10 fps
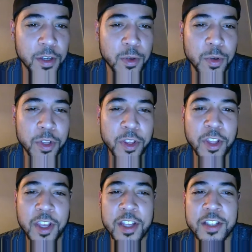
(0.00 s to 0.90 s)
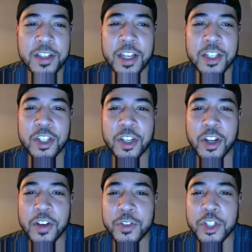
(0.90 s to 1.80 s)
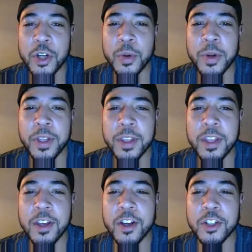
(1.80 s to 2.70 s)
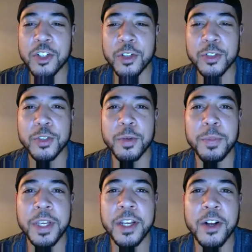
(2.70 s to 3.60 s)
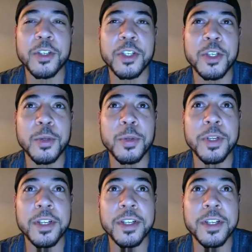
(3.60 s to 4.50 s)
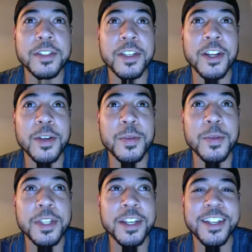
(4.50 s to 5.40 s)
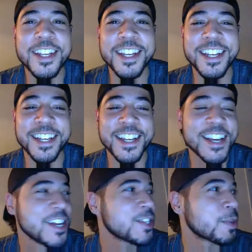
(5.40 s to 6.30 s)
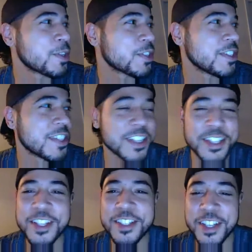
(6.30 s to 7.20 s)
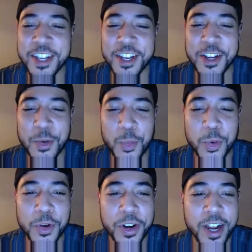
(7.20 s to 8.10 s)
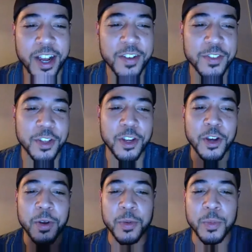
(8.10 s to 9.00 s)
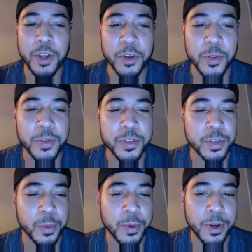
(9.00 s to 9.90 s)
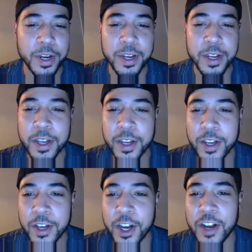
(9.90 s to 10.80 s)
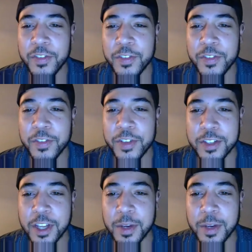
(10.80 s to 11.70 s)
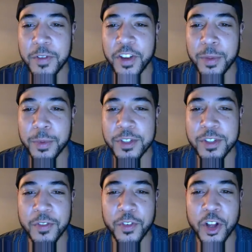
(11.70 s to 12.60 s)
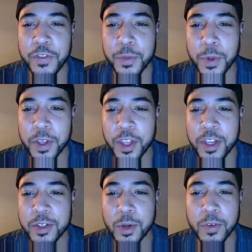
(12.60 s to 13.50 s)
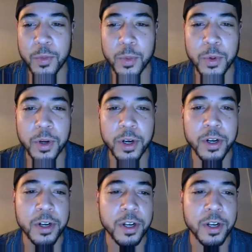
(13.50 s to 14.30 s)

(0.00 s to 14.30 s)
intention of showing the young children being all cute is. You know what I'm saying? Especially since it's Warcraft, you know, and we all know the story. Obviously, there's going to be families involved with any sort of war.